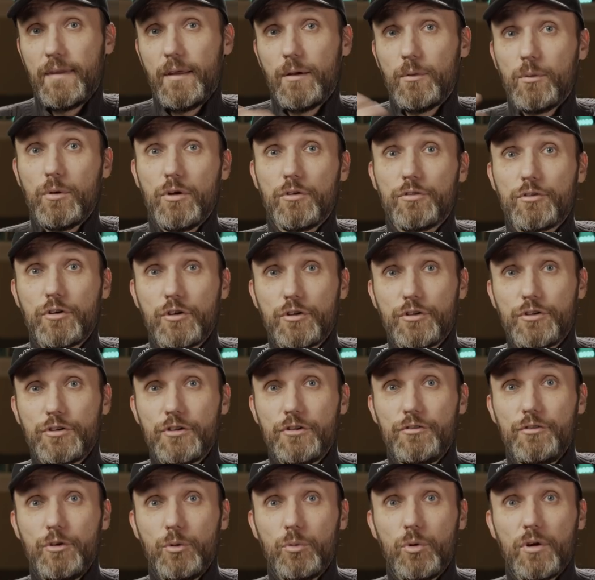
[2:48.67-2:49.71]
Now, of
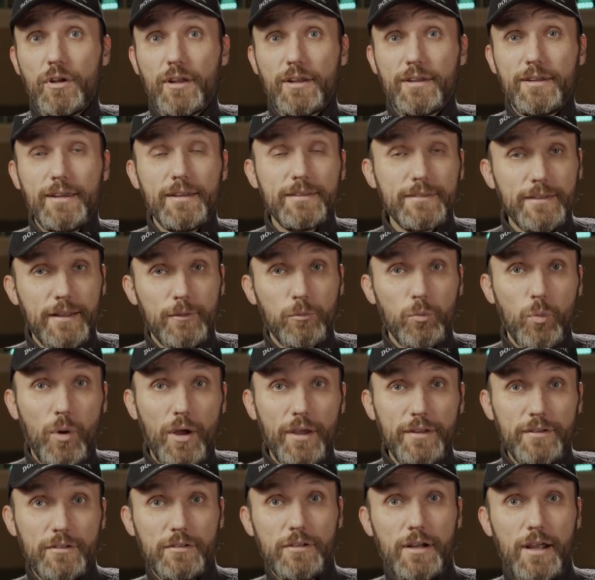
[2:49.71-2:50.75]
course, if you want to get that
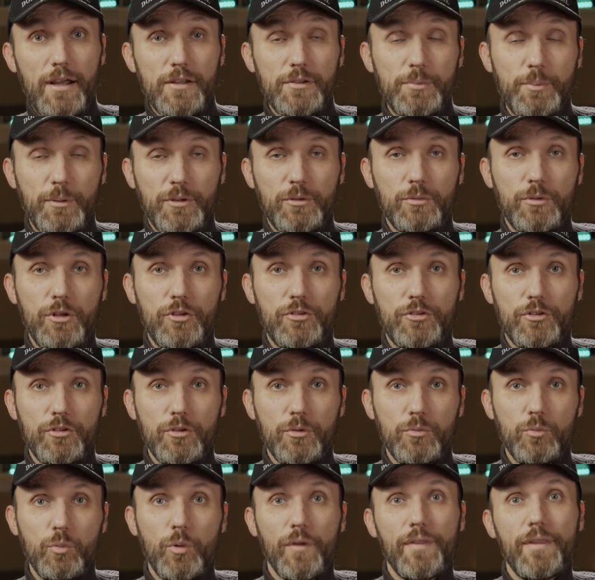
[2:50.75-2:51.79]
wider aspect
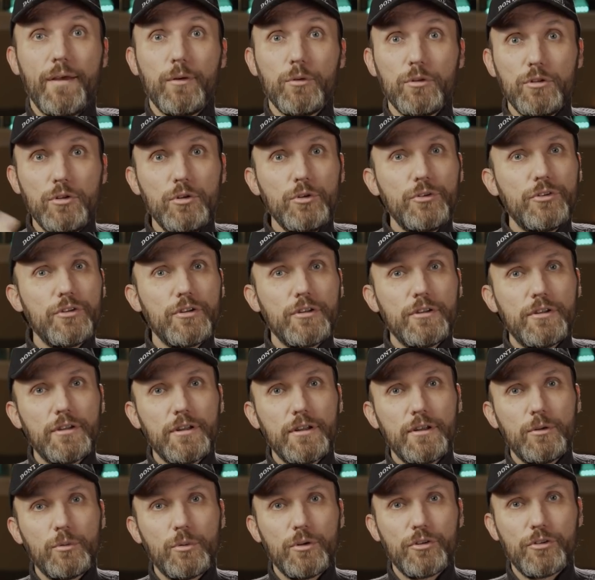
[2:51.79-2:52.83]
ratio without losing
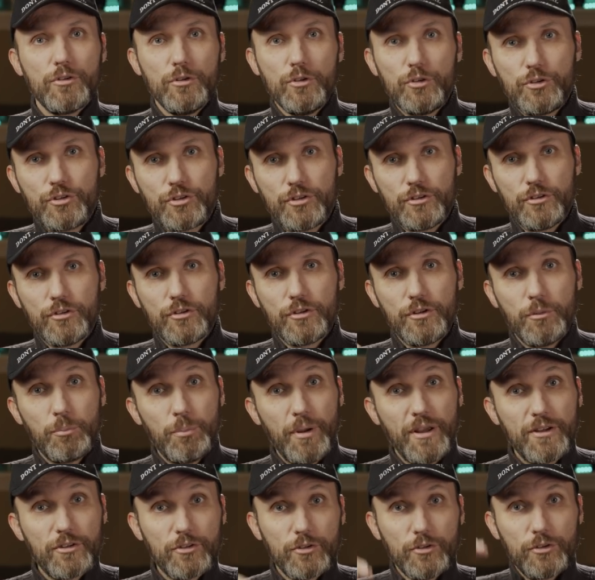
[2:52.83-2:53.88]
the resolution or the
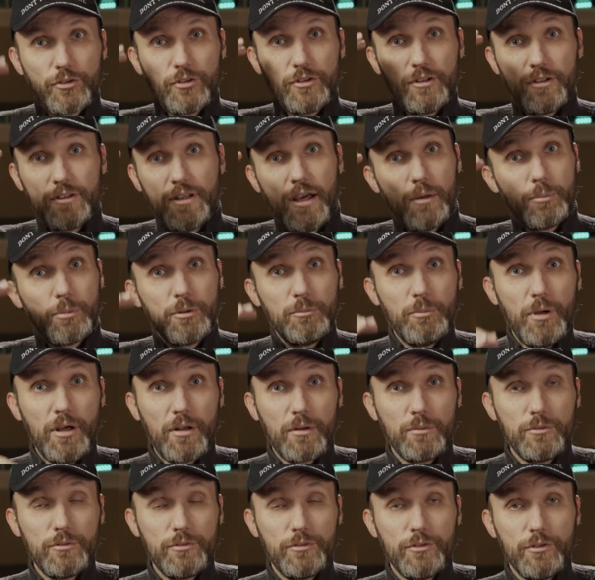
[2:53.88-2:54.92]
pixels on the top and
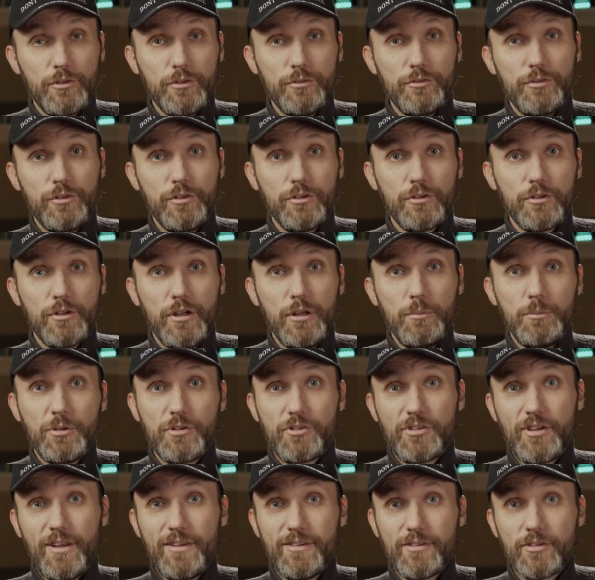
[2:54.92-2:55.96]
bottom of, of your
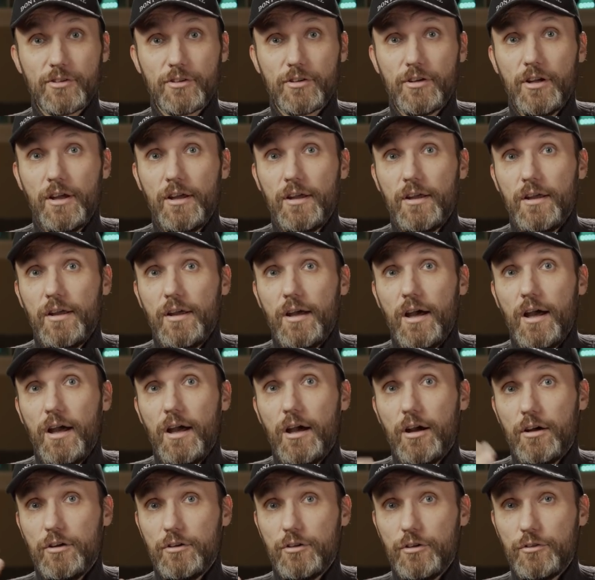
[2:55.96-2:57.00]
image sensor
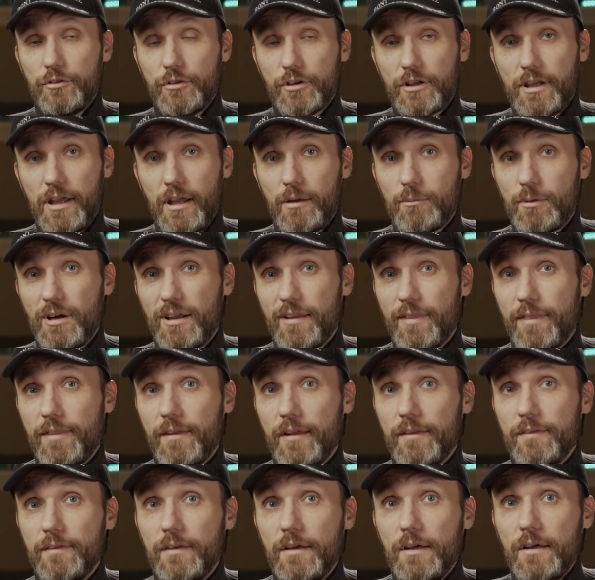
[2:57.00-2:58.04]
uh, of your camera,
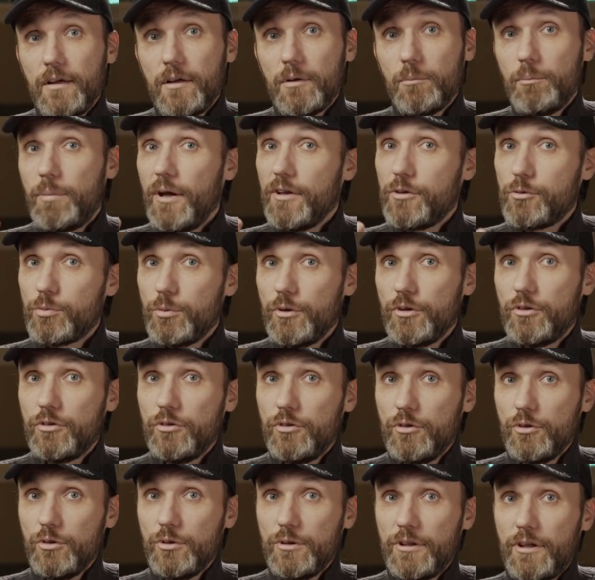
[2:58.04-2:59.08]
then Best way
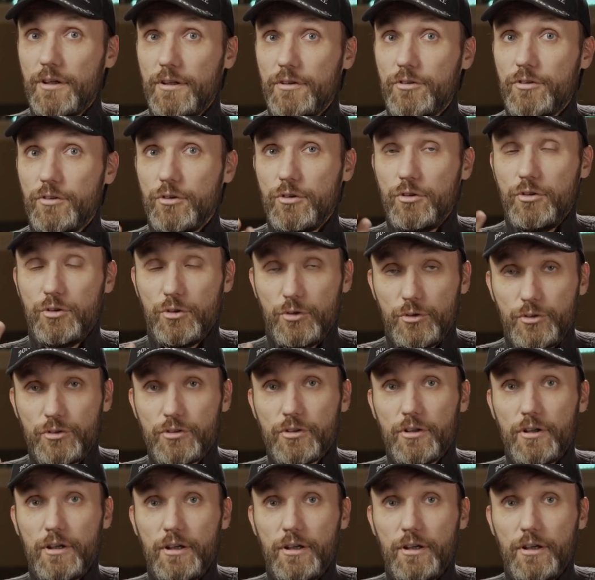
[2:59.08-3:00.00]
to do it is to use uh,